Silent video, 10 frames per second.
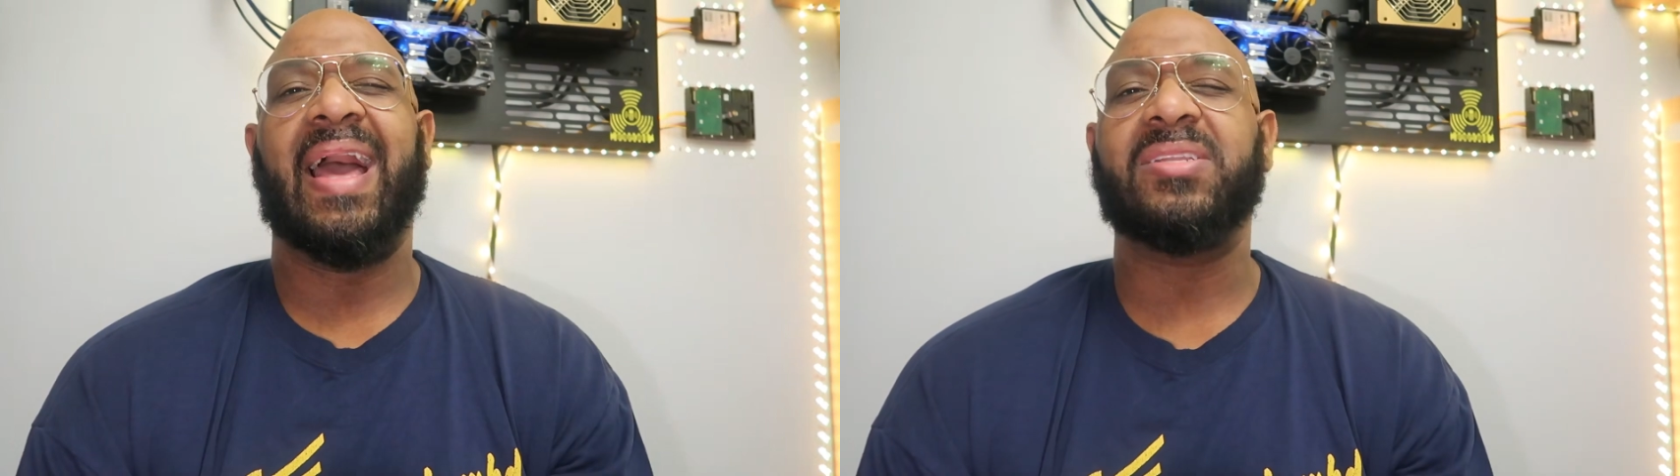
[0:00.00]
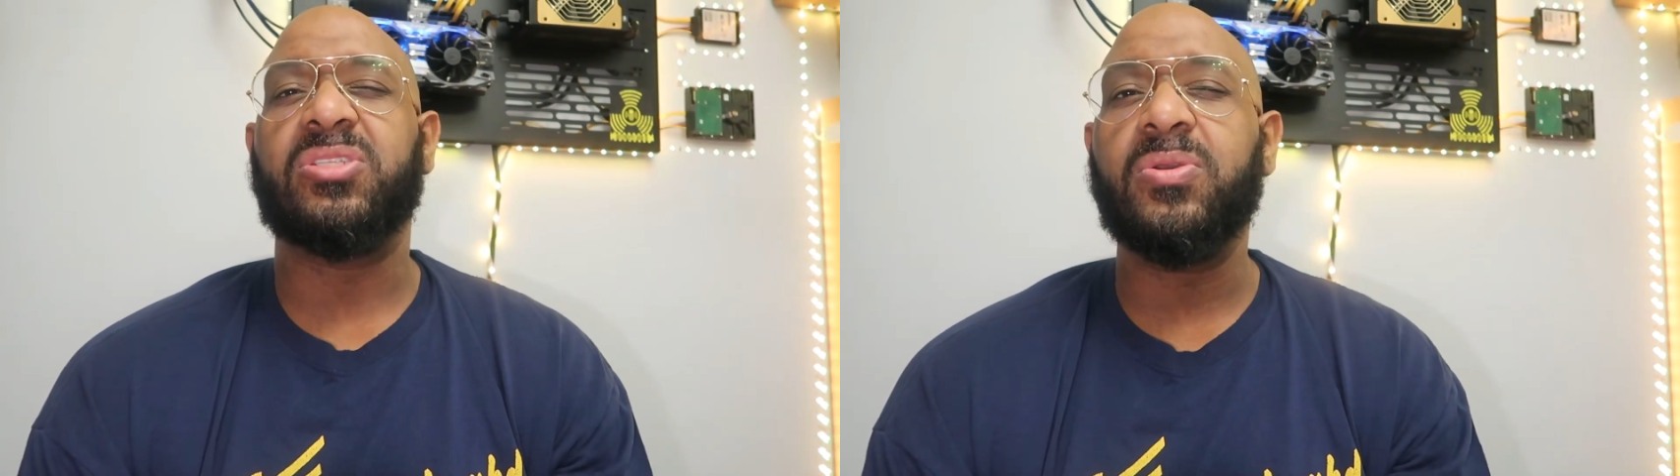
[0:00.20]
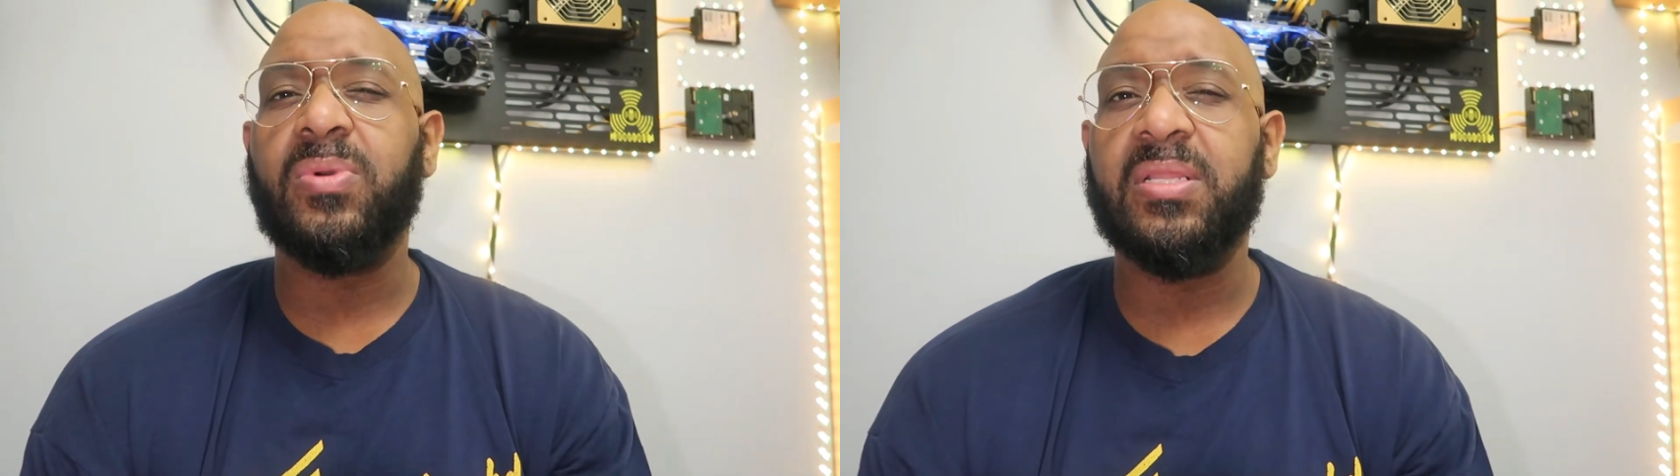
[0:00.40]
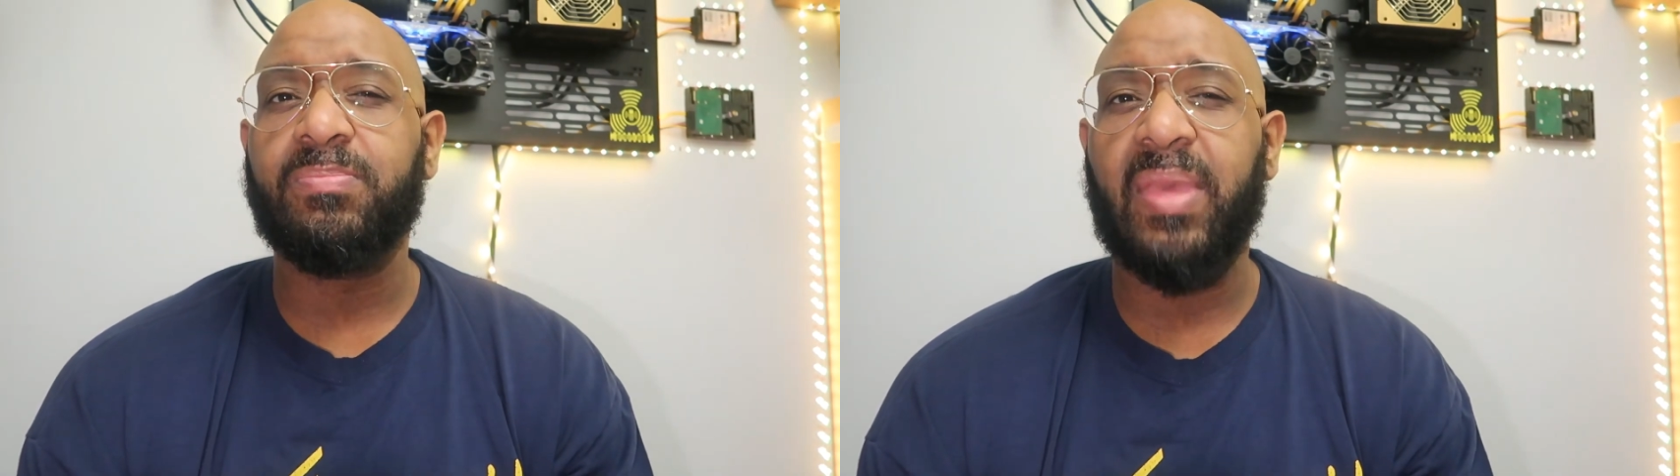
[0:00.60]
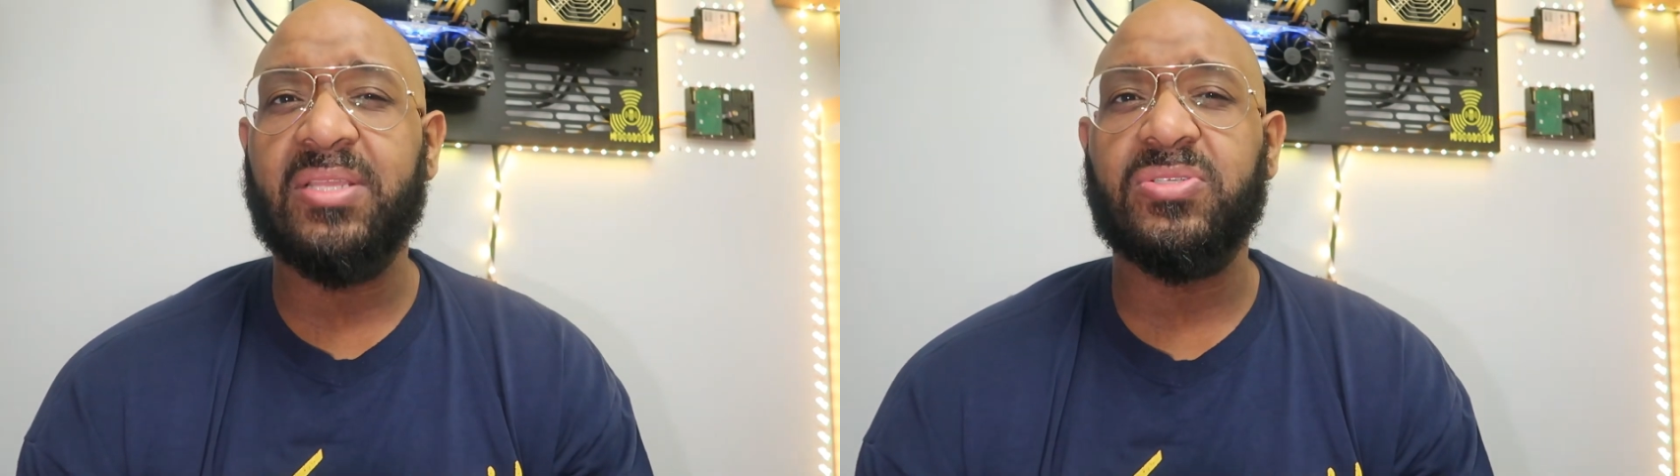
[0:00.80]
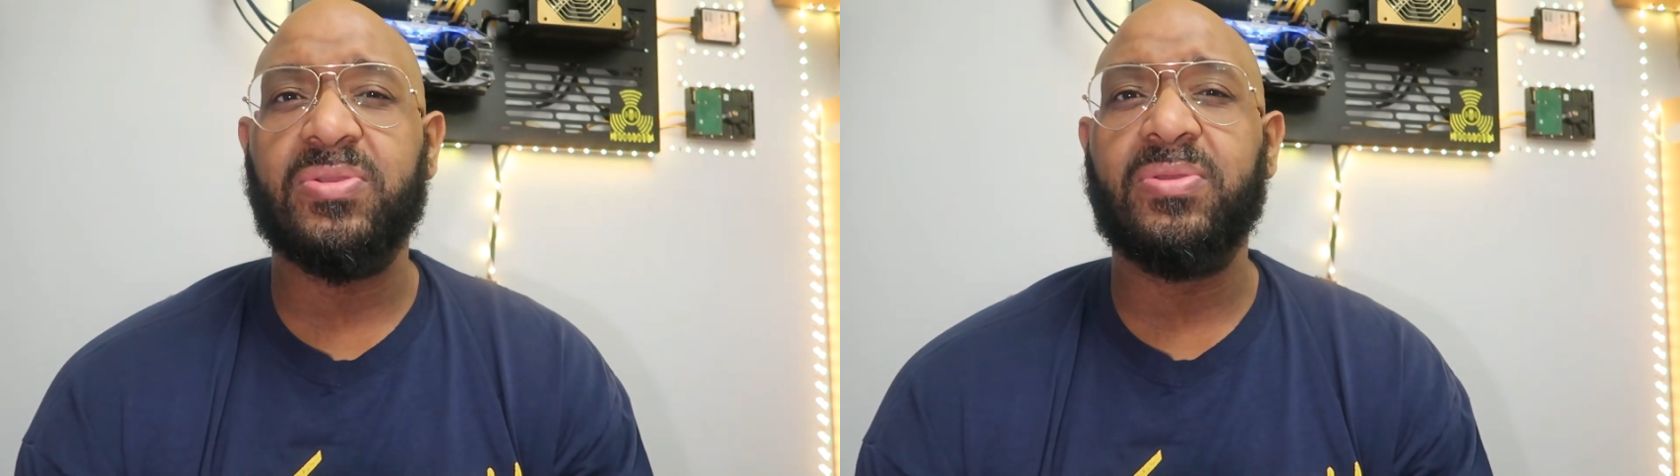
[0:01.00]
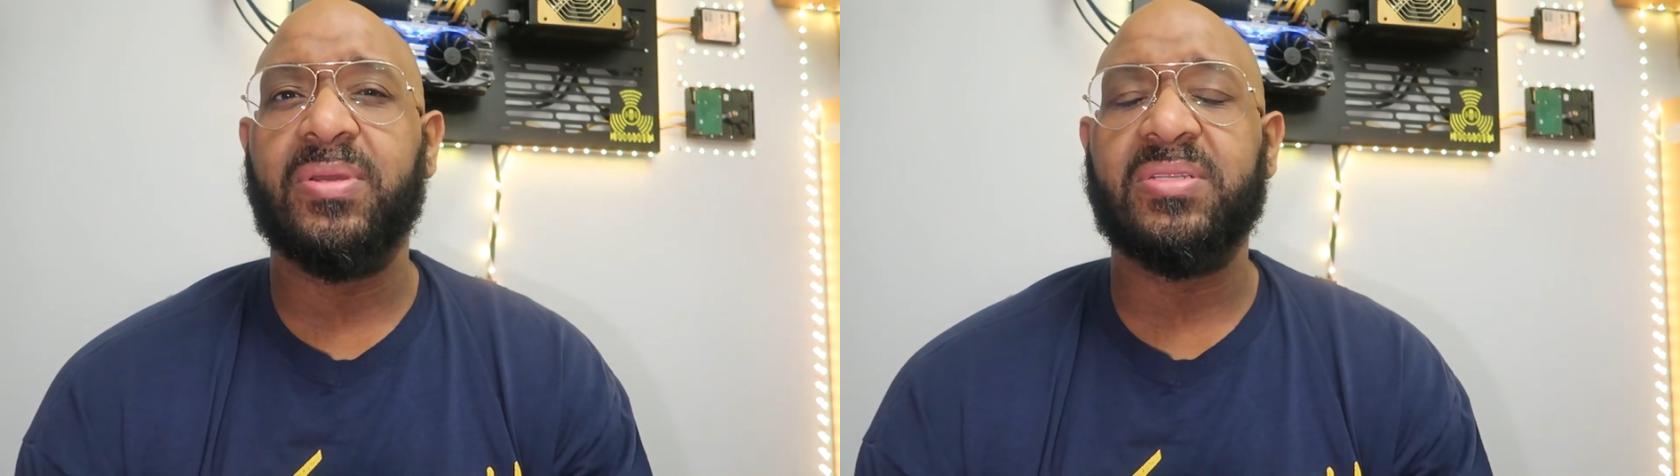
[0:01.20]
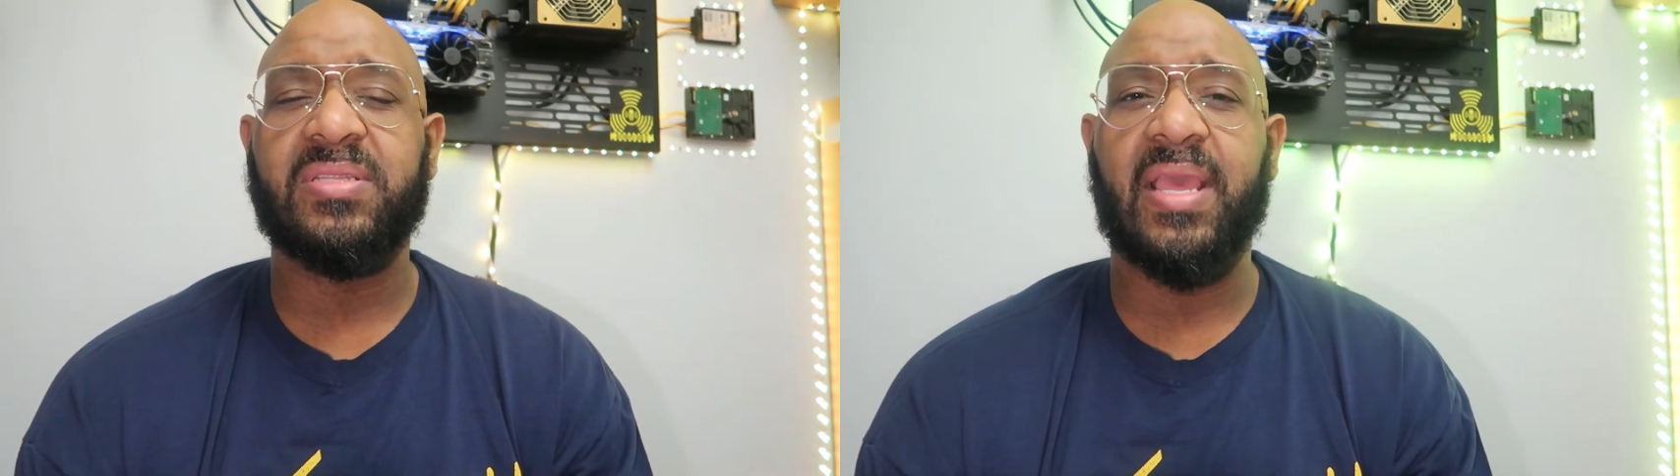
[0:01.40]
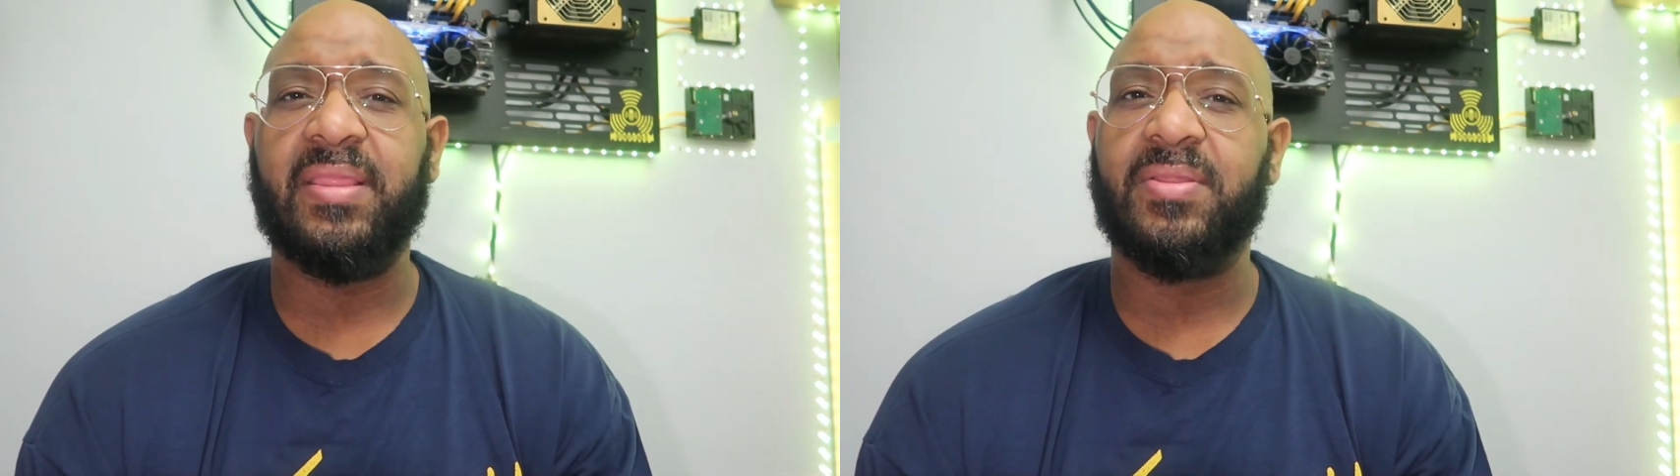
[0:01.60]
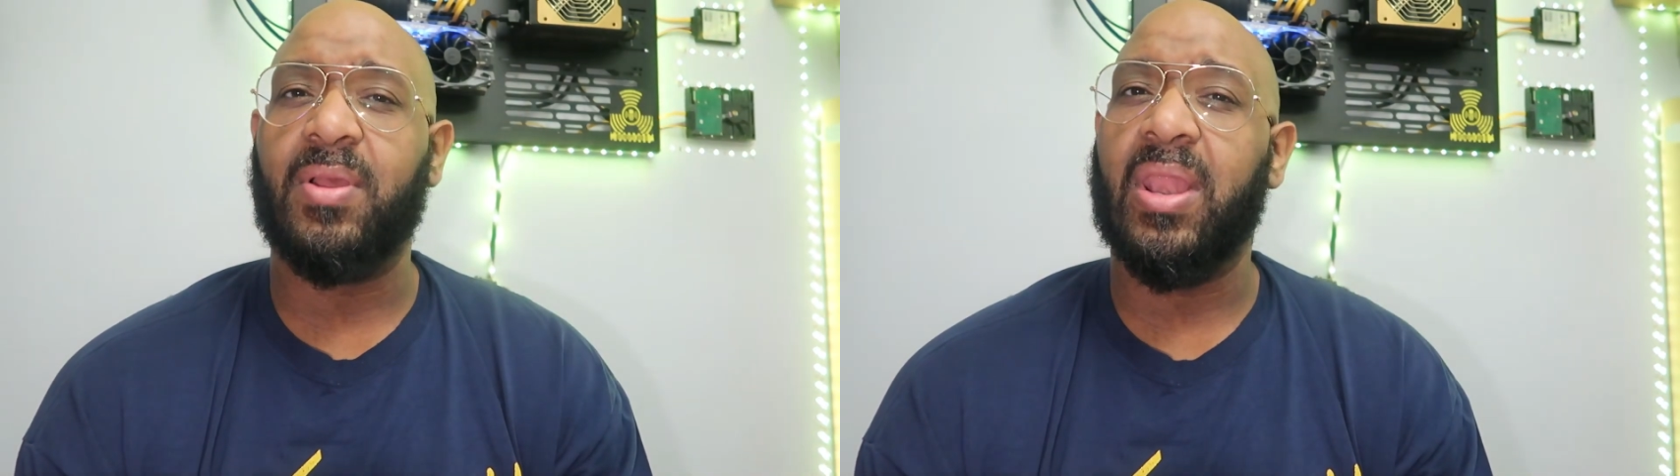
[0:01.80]
I do want to make sure you
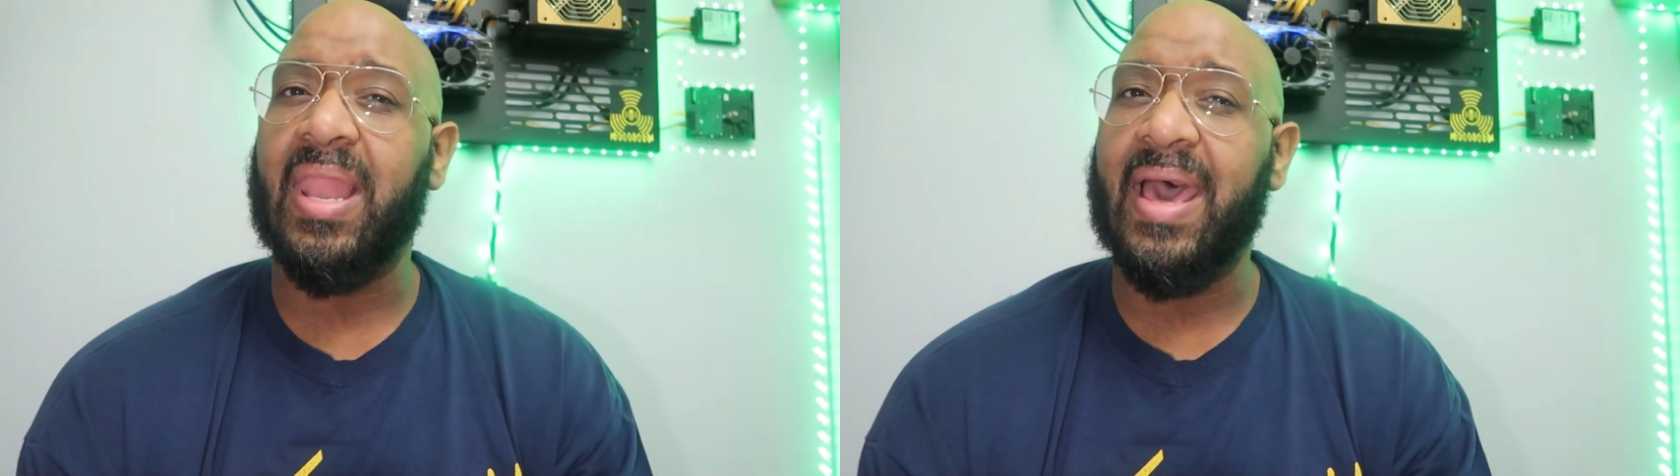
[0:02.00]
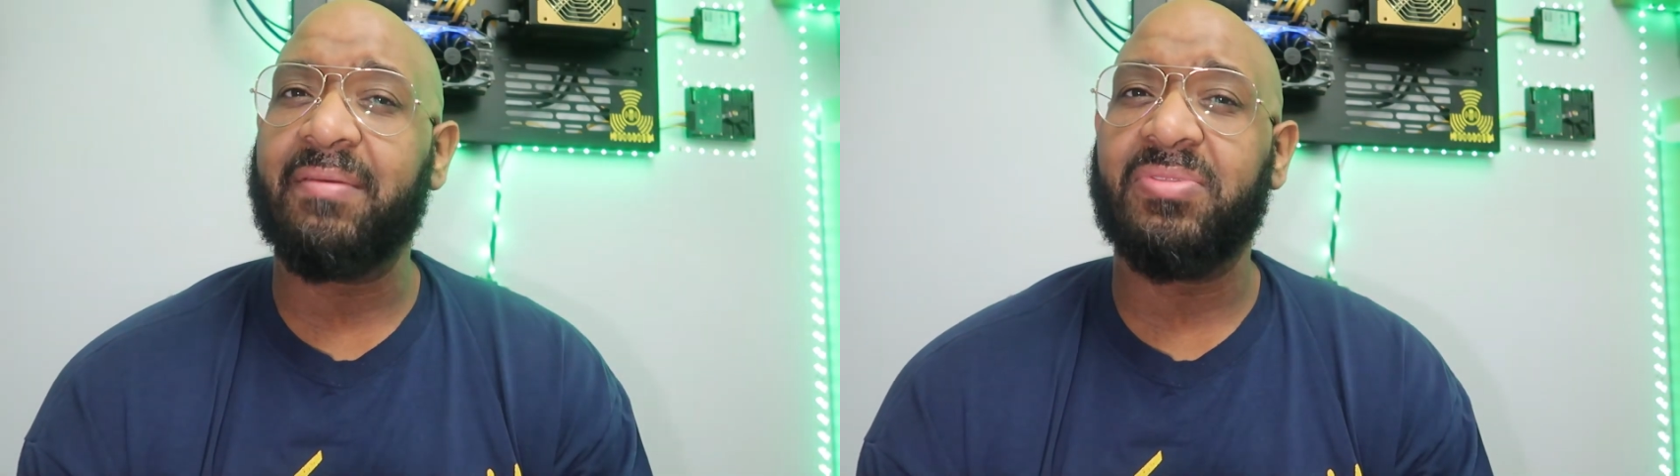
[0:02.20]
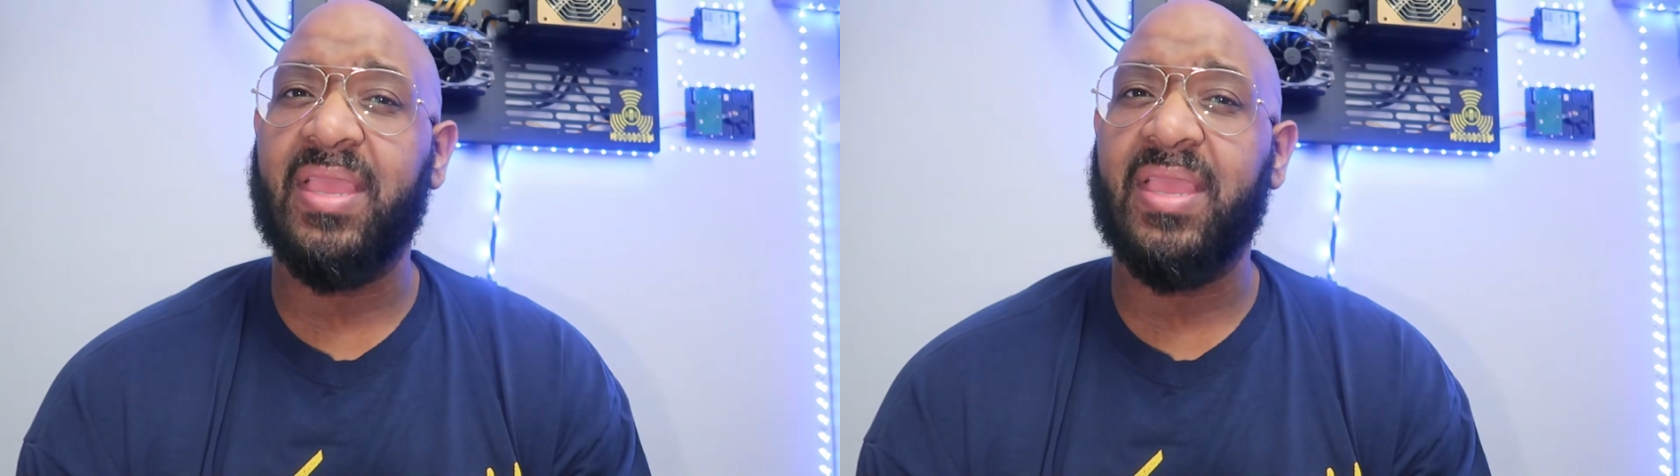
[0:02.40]
understand that there are a lot